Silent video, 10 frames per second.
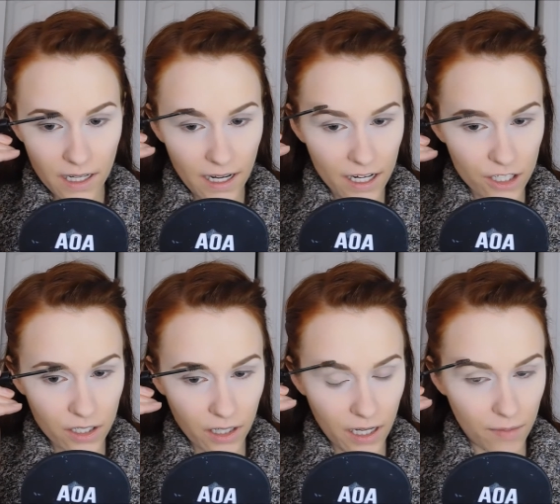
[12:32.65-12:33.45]
I
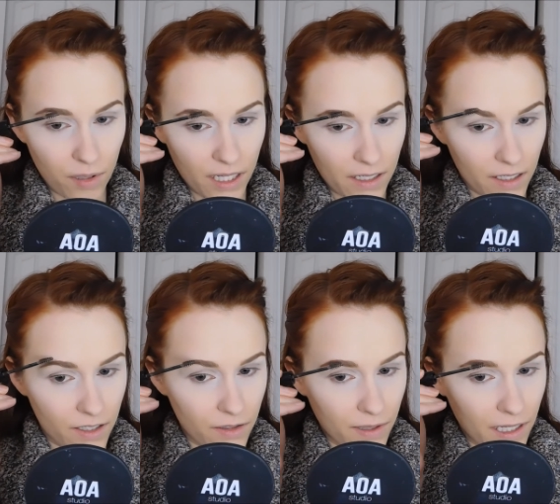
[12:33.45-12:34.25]
actually had planned on
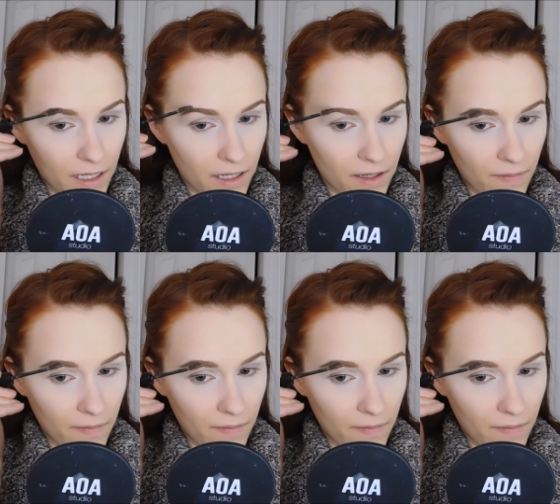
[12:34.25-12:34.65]
doing